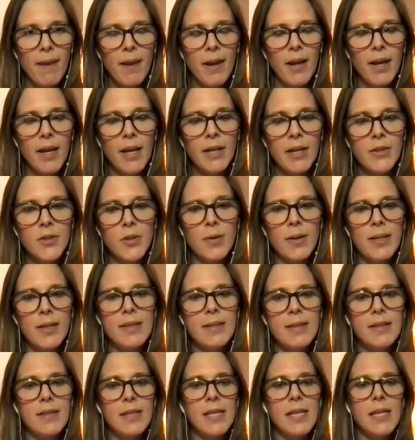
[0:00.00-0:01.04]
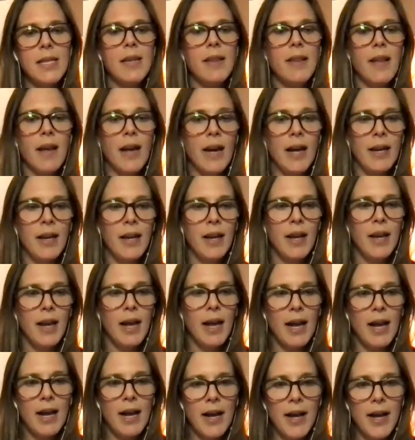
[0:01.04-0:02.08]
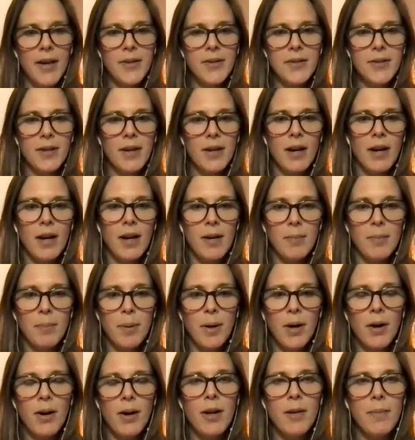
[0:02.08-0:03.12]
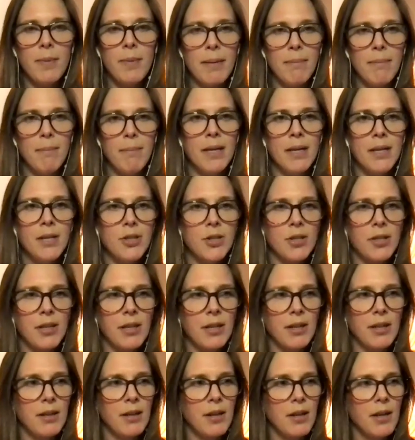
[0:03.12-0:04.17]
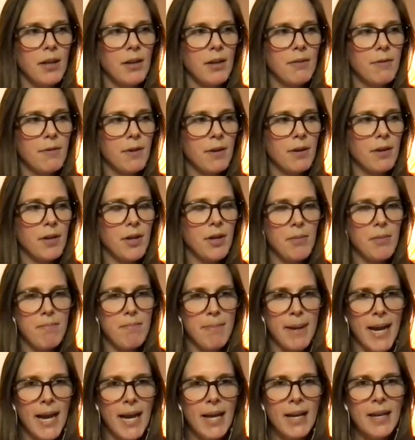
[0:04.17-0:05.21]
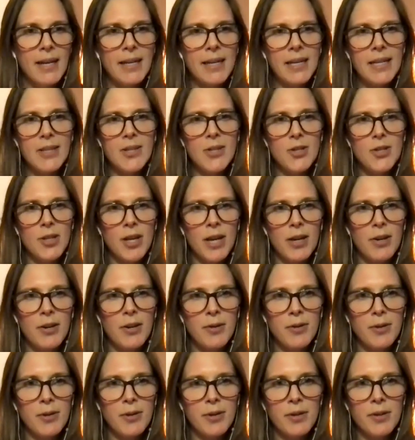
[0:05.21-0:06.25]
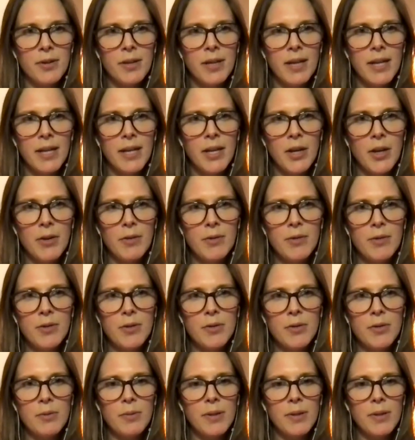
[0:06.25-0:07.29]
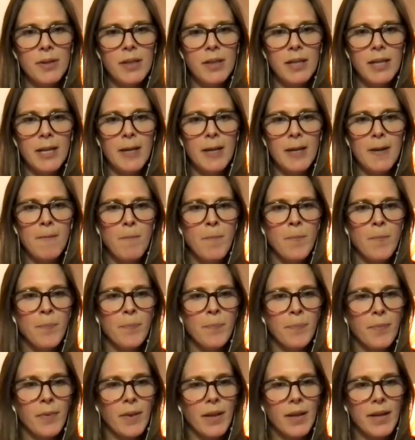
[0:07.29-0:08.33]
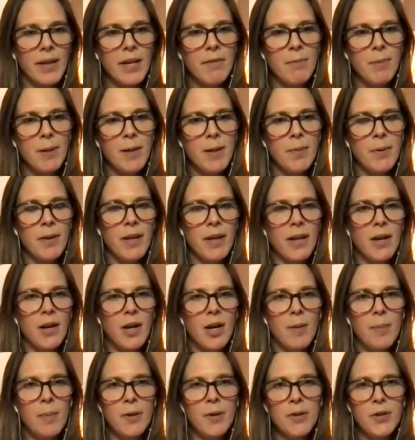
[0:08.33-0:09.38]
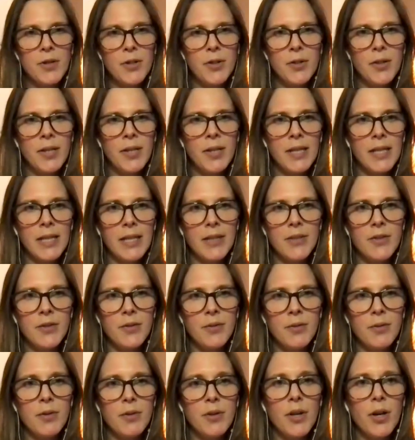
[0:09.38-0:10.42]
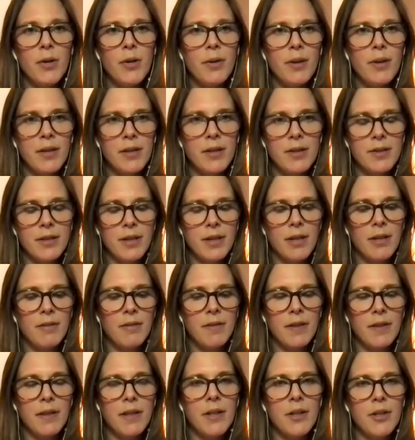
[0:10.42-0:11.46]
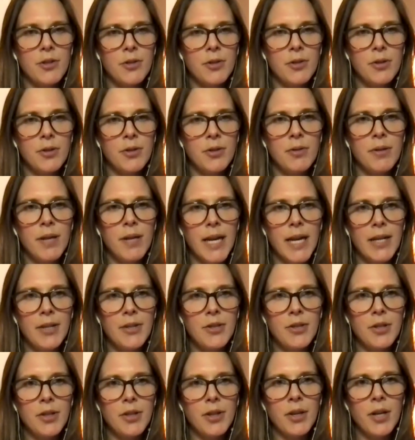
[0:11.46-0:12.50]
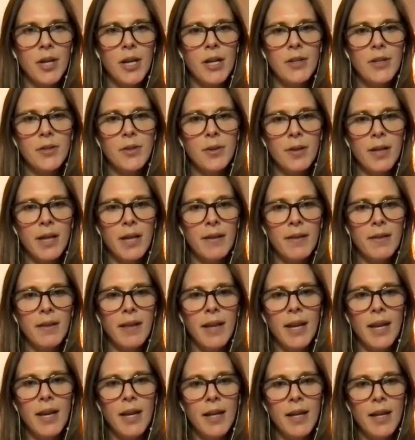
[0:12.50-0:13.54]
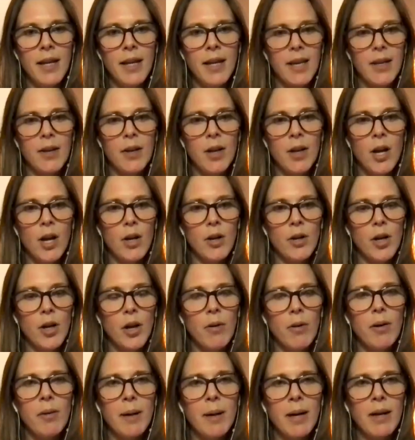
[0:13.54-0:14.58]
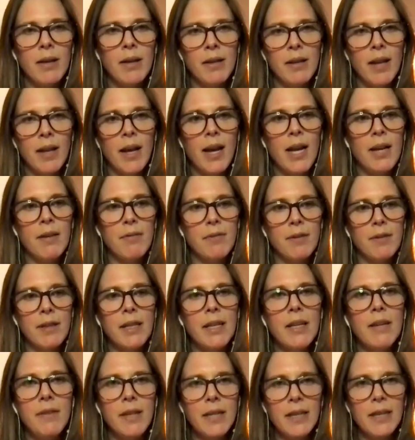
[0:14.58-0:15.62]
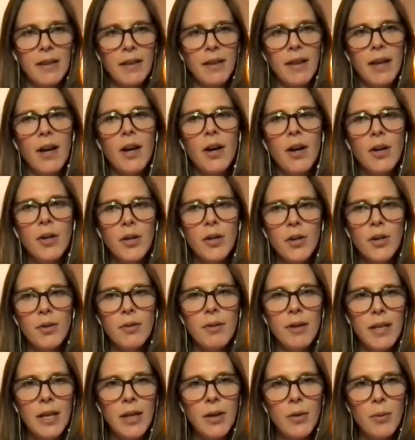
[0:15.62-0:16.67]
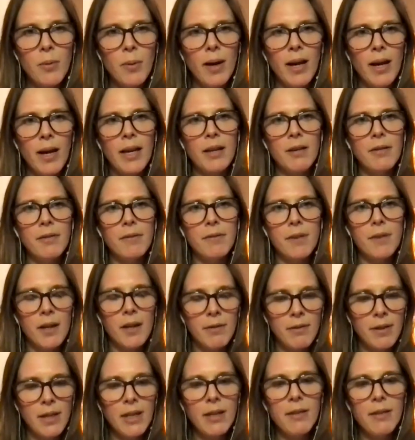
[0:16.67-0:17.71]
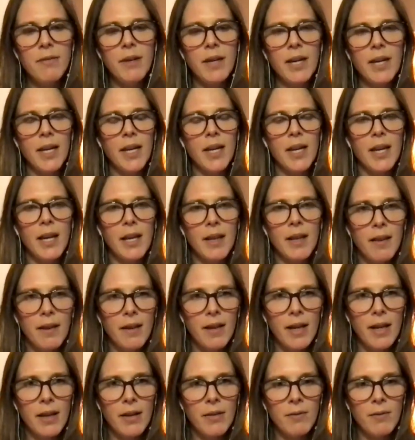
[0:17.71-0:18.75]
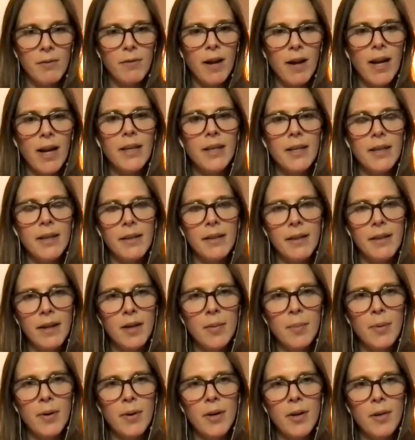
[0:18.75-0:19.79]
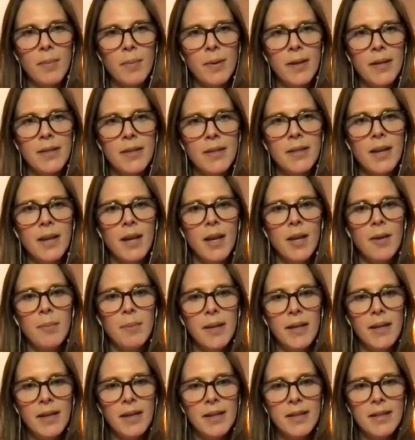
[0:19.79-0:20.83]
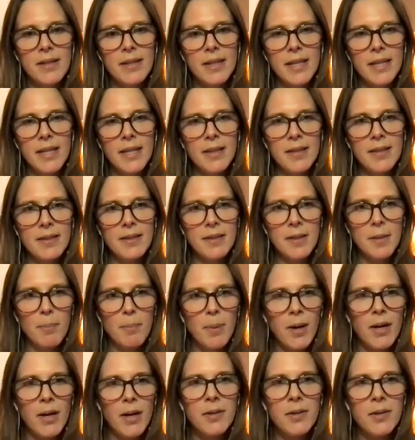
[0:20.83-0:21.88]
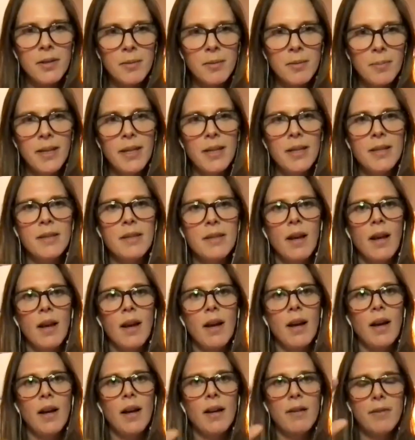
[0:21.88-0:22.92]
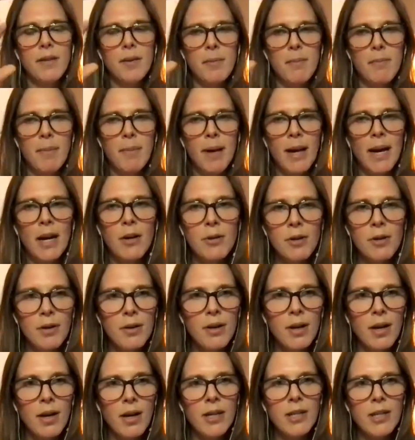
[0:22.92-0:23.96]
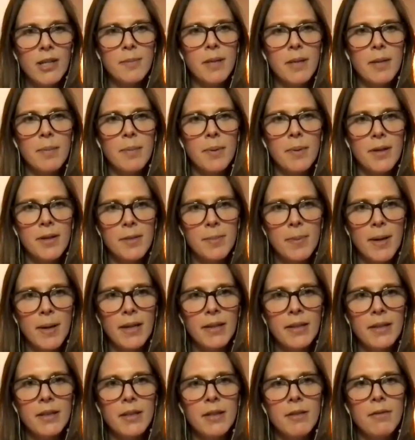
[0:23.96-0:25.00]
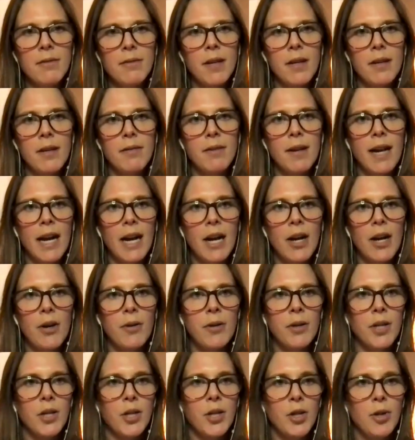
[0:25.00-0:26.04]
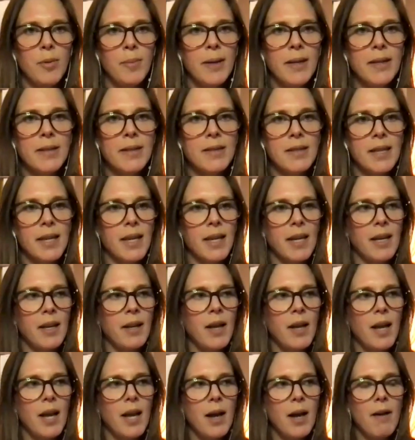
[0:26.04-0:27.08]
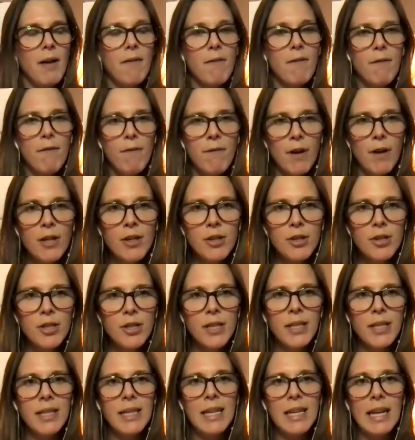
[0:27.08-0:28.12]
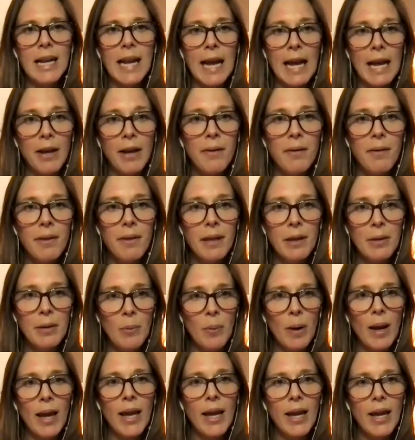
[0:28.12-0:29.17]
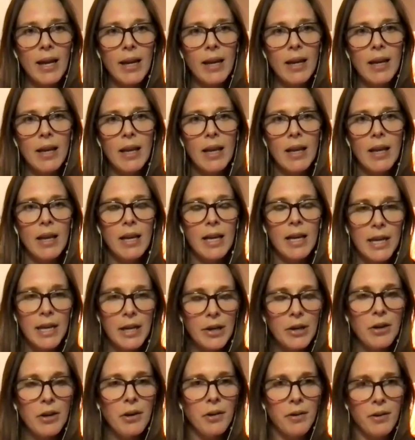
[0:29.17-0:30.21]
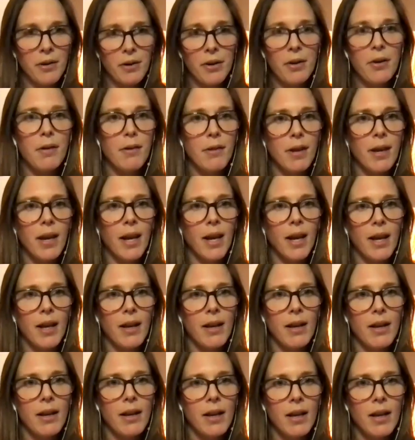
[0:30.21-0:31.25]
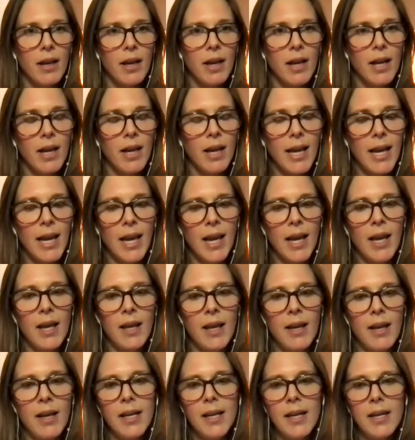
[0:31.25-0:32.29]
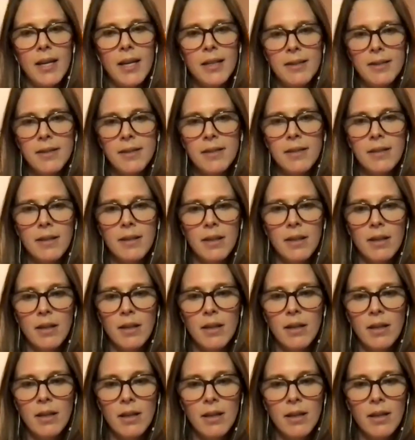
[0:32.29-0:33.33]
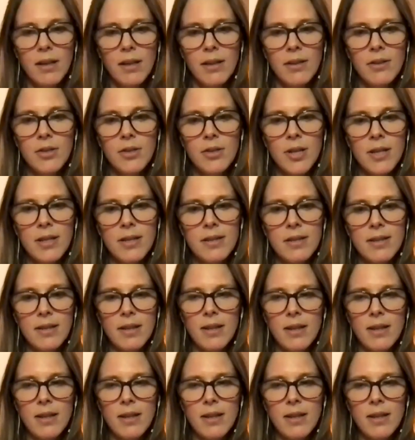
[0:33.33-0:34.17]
And so I see that as part of my mission for humanity in general, to really give people that opportunity to know their self and their true nature so that they can go about life living their unique way of living and finding their purpose, because it's the puzzle piece of the macrocosmic perspective of how humans can function in a healthy way here on Earth again. And it's just